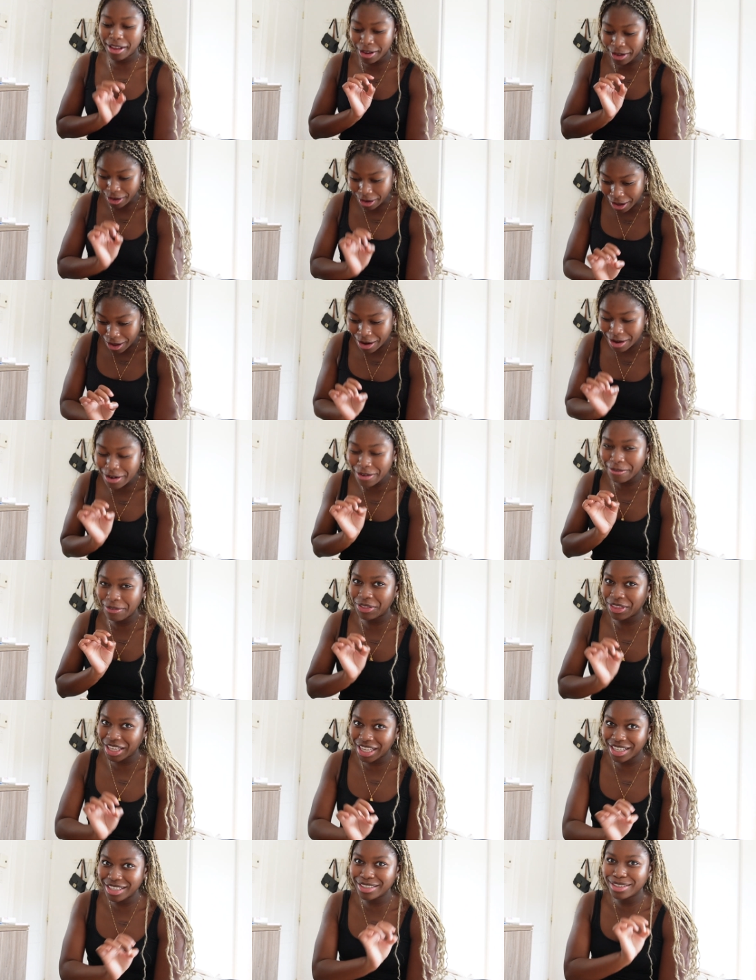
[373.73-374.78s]
lot of
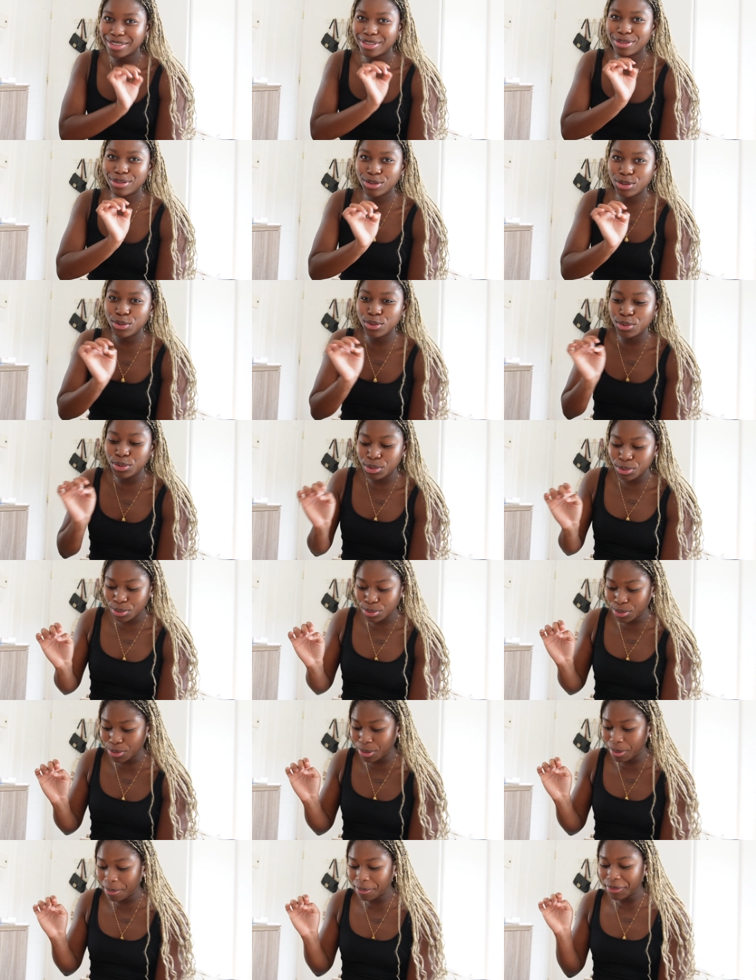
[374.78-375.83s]
things to
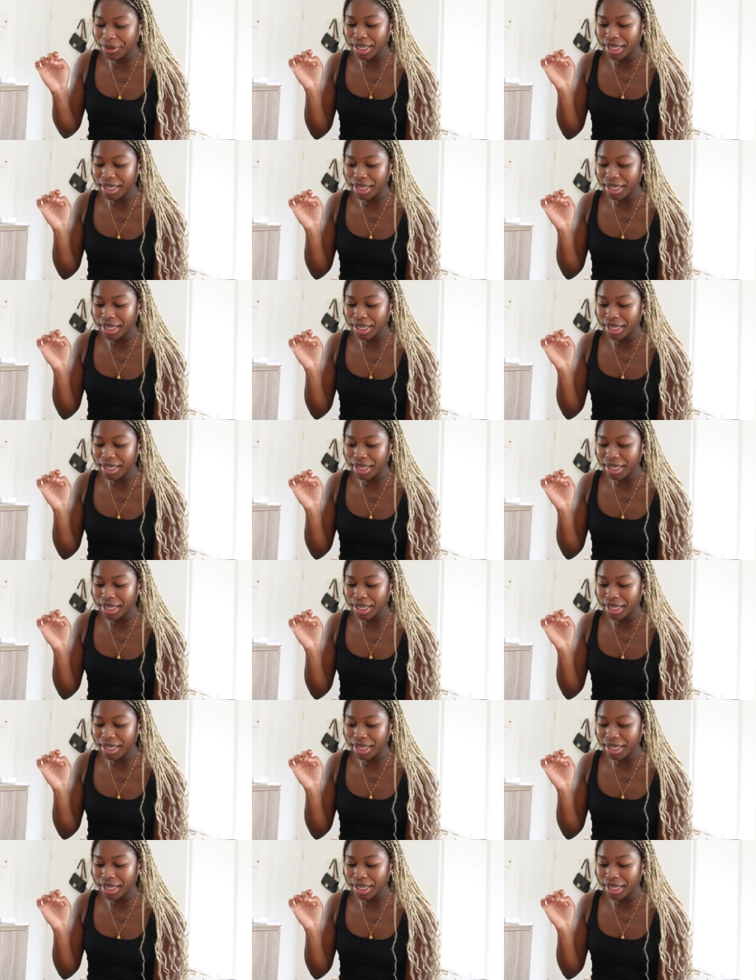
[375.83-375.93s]
do.